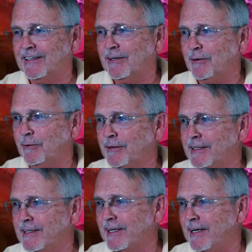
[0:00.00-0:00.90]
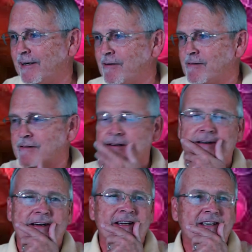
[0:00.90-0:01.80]
Holy cow.
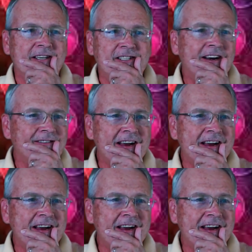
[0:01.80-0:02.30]
Did you ever